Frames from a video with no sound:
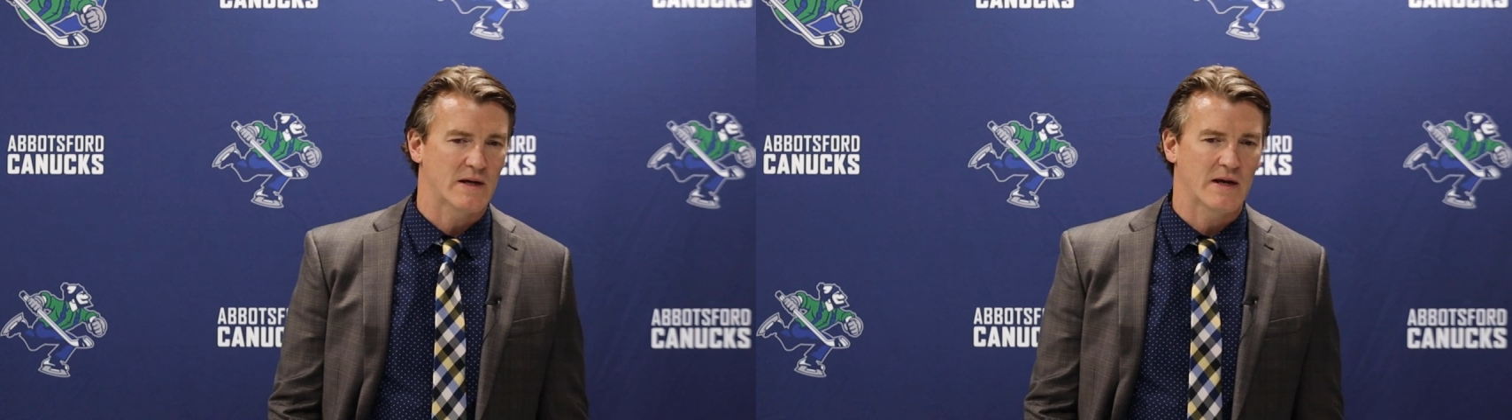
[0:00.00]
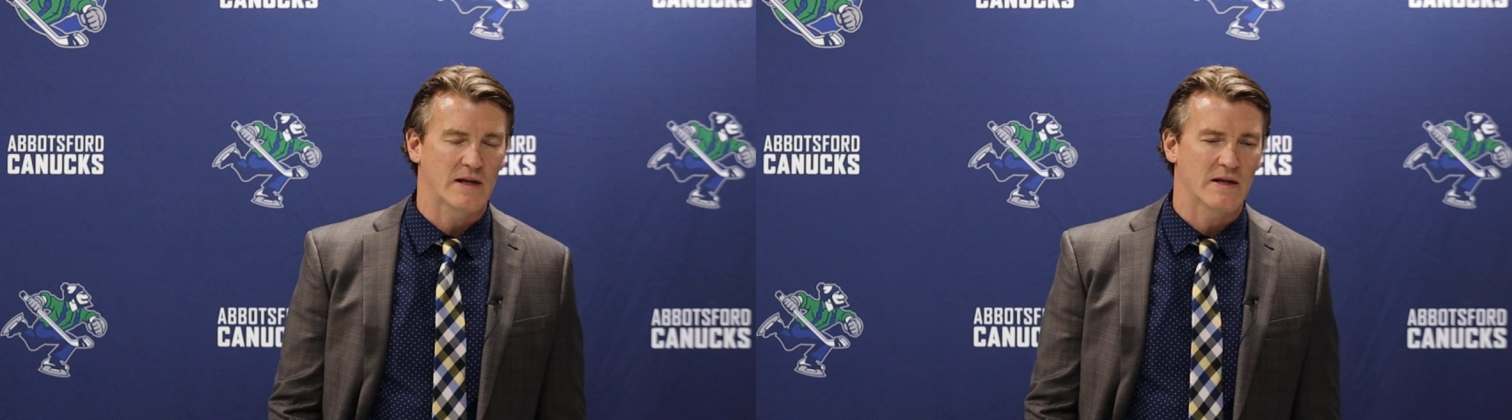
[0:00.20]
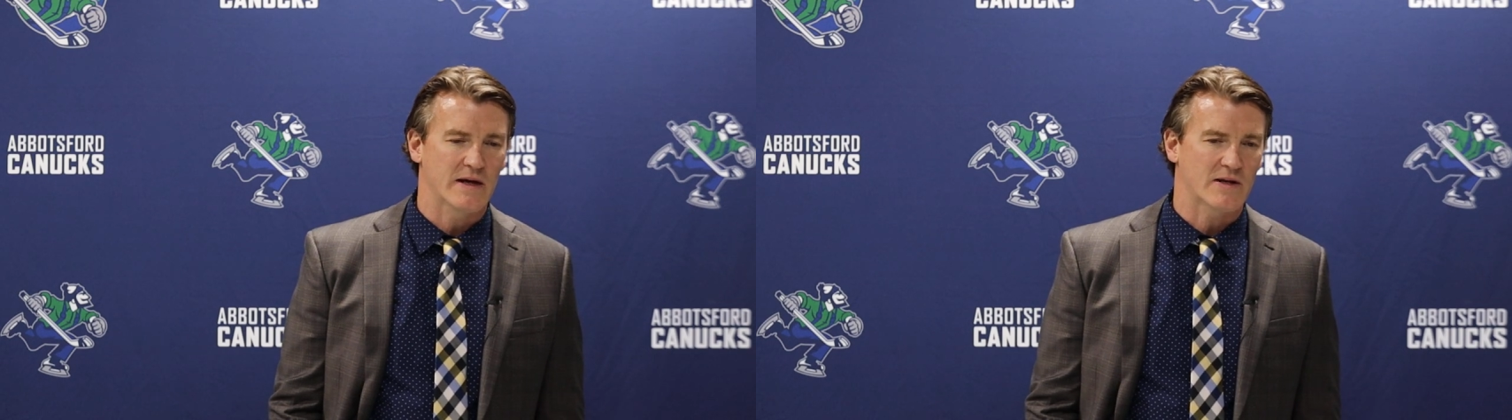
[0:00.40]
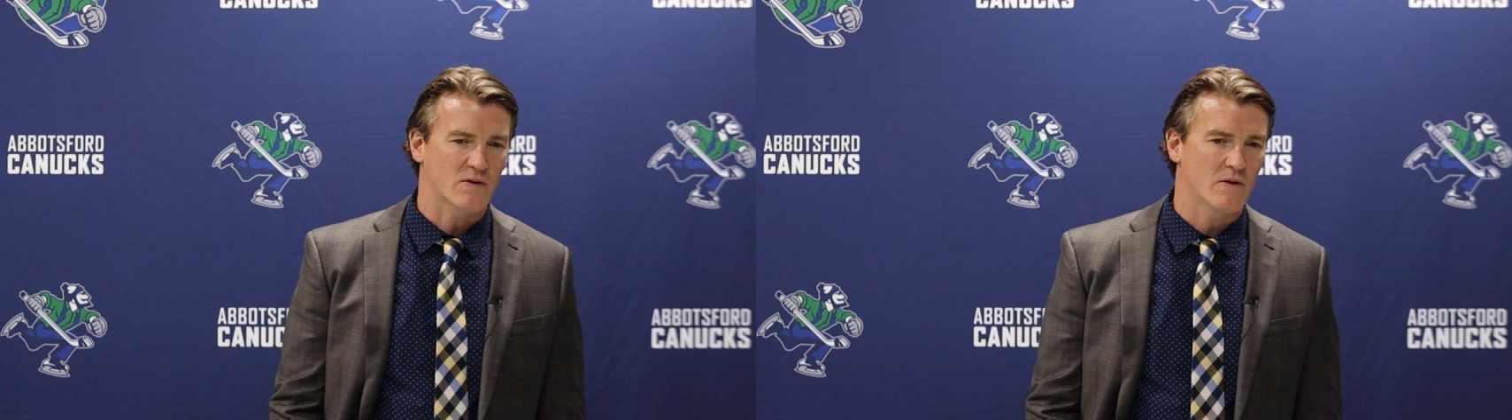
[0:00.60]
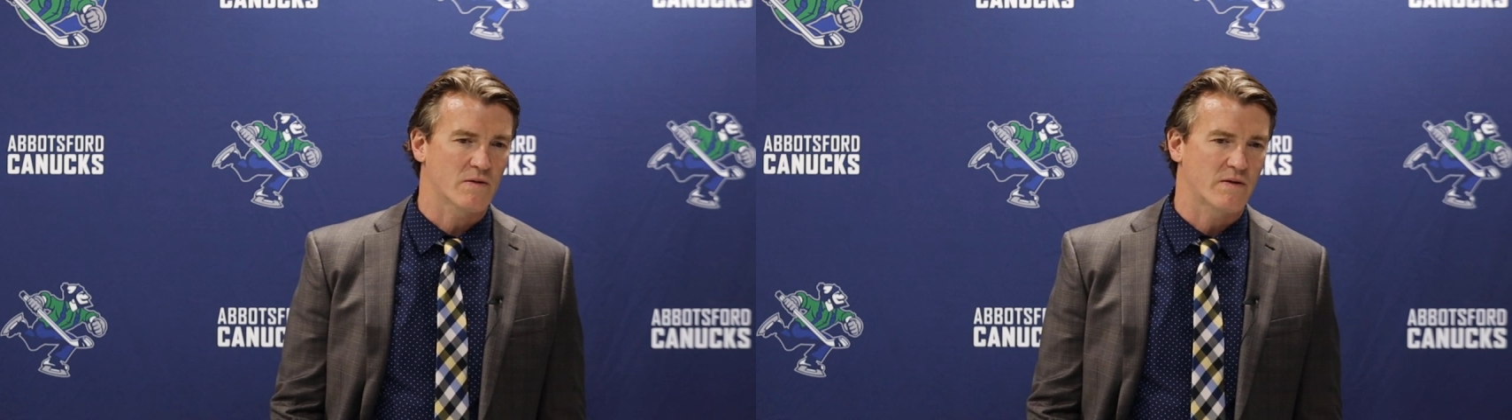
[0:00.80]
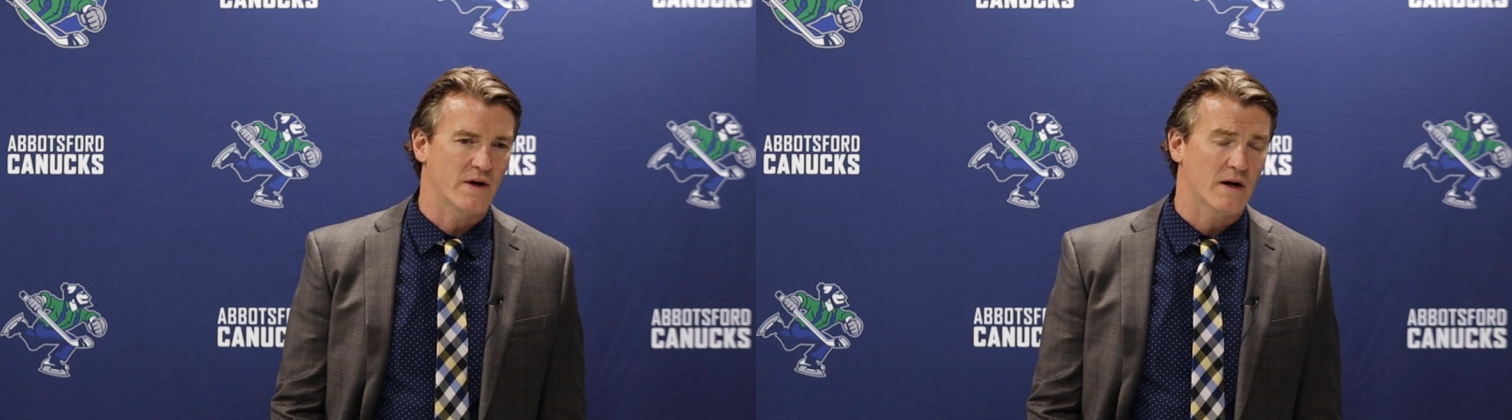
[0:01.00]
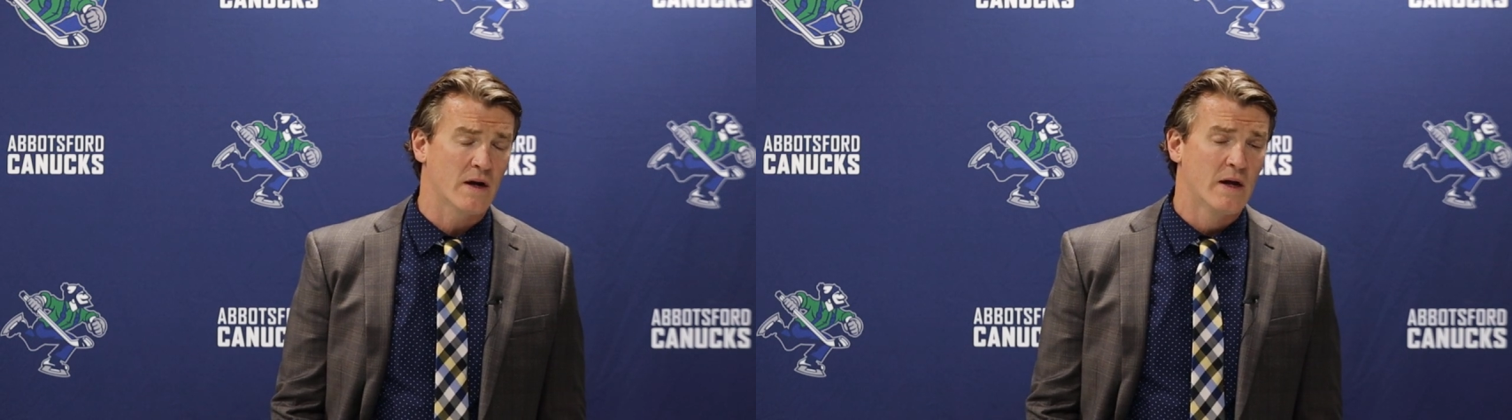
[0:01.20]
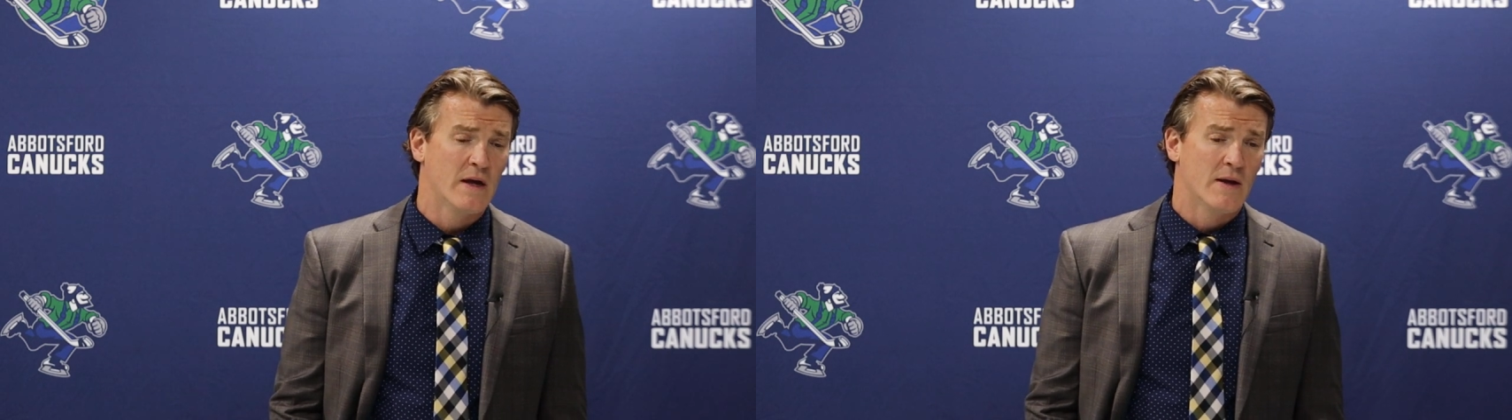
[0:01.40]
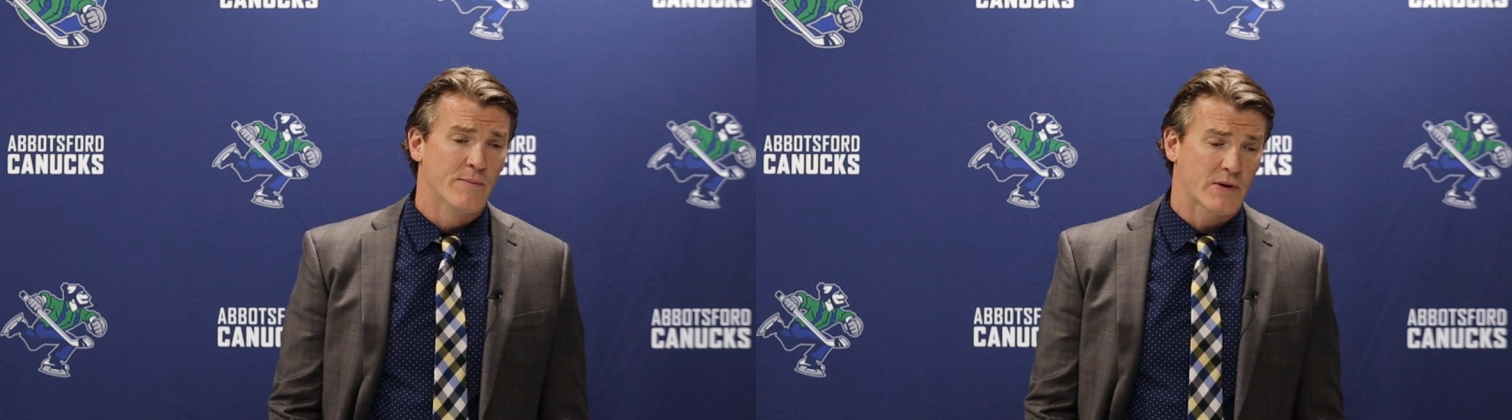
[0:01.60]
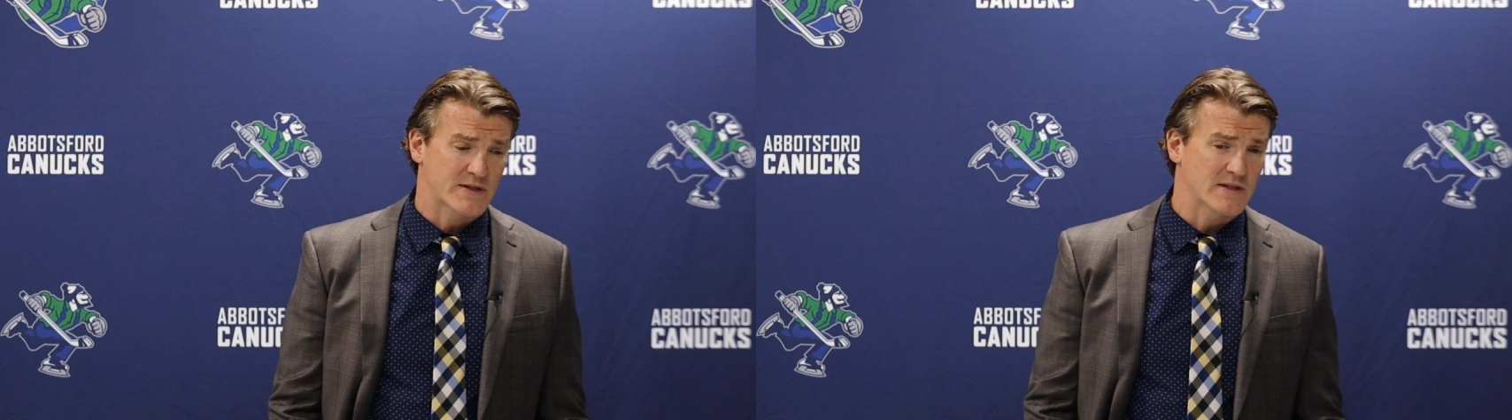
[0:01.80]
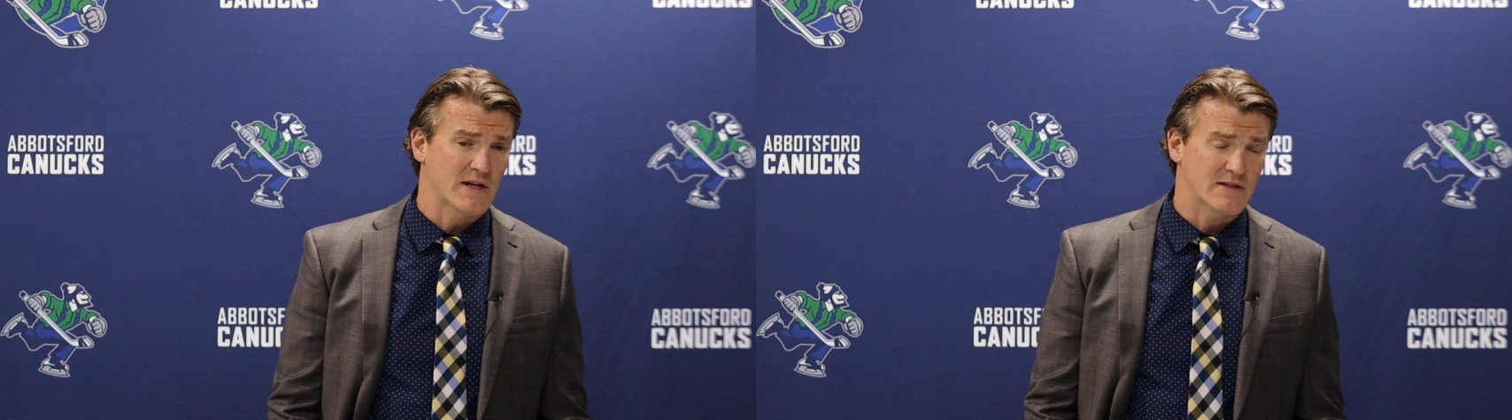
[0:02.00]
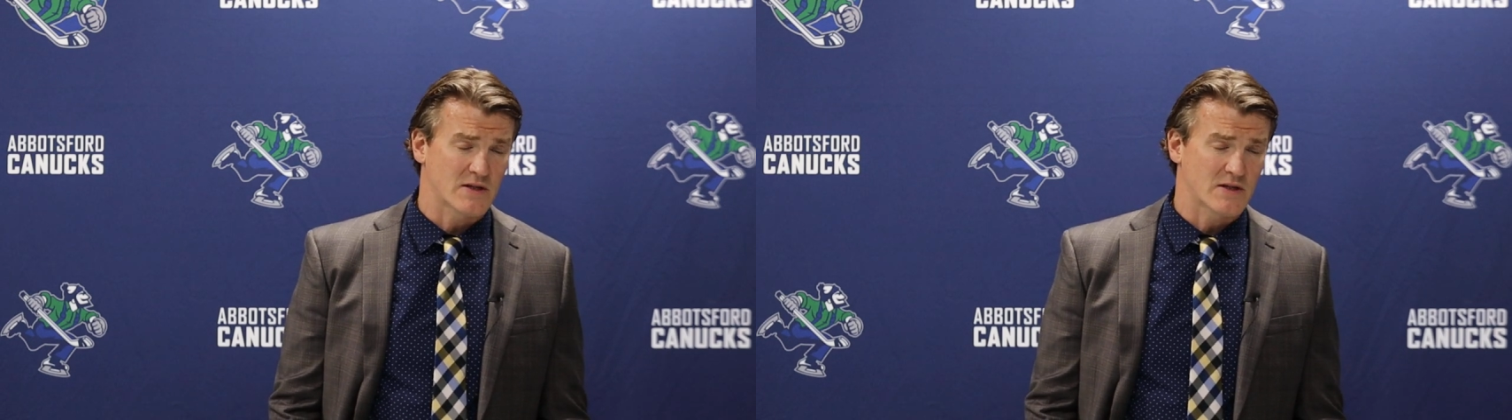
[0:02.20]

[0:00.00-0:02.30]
And to go out there, put us in that